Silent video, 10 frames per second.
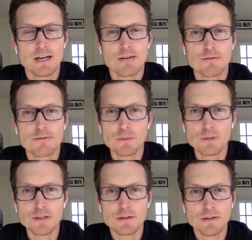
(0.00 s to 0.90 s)
uh,
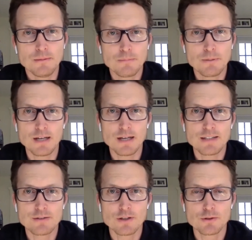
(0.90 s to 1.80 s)
fulfillment but
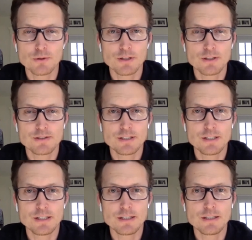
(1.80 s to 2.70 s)
that's also going to
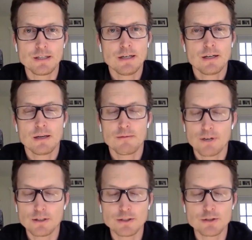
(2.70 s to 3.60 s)
see i'm
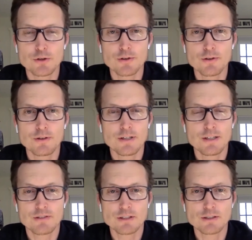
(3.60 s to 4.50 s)
fairly certain an
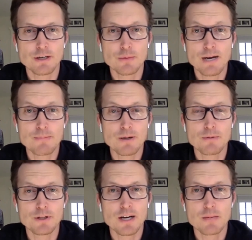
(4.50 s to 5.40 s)
accelerated ramp
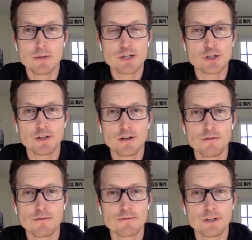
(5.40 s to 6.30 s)
up in the automation
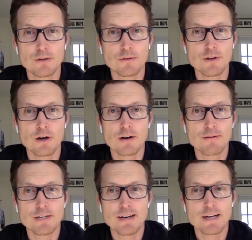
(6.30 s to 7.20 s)
of you know our
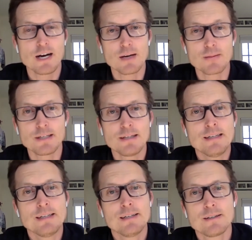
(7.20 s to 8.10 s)
everyday economy
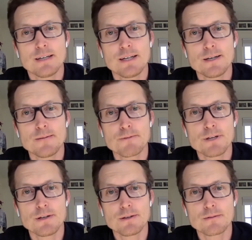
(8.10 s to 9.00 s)
um,
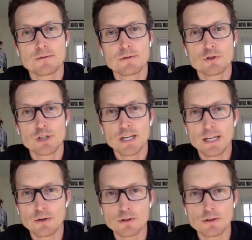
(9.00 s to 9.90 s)
the
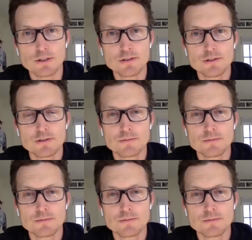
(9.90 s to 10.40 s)
checkout clerks